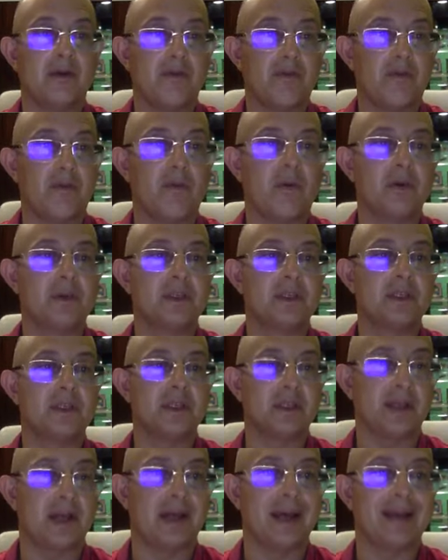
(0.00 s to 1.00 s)

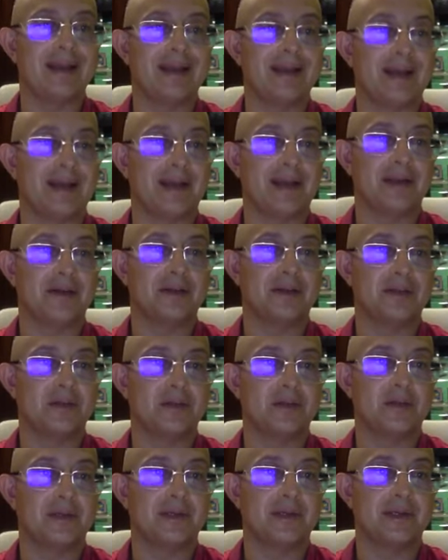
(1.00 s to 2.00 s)
$49.
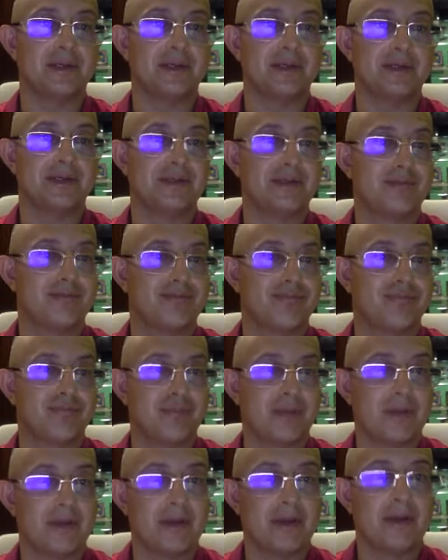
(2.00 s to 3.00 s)
So it's
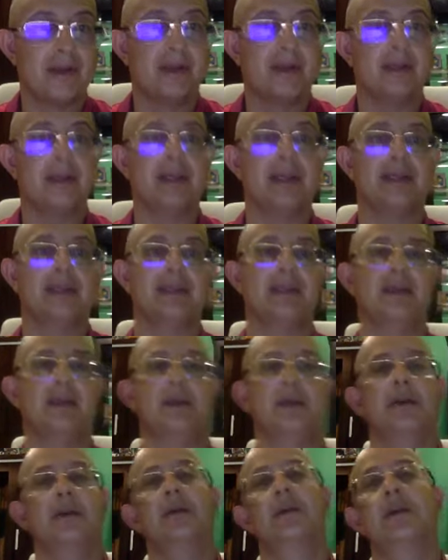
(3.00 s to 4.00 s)
nothing.
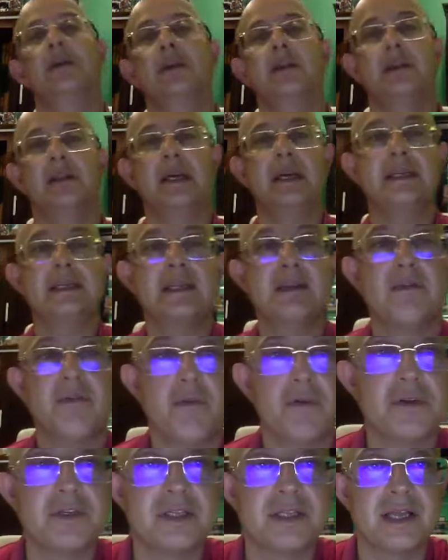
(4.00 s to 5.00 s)
Nothing,
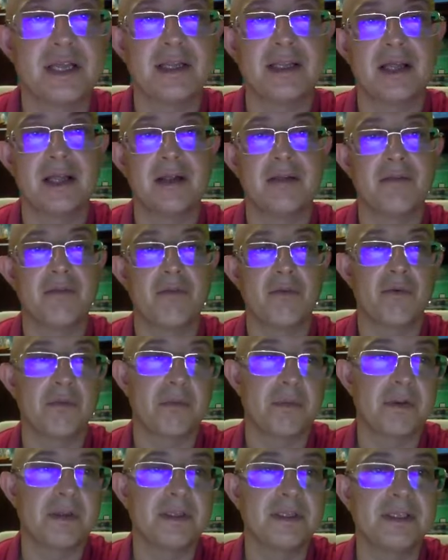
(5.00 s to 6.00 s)
$49 for a
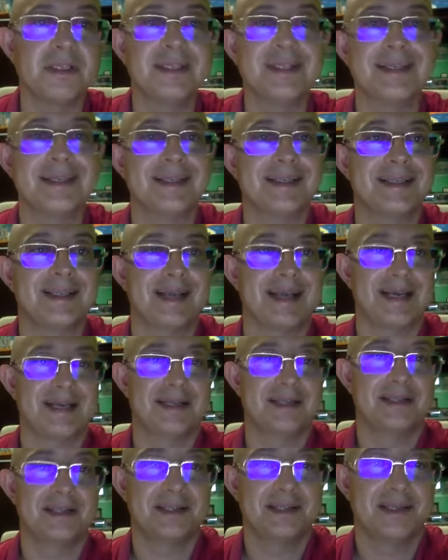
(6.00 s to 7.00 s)
pretty decent size.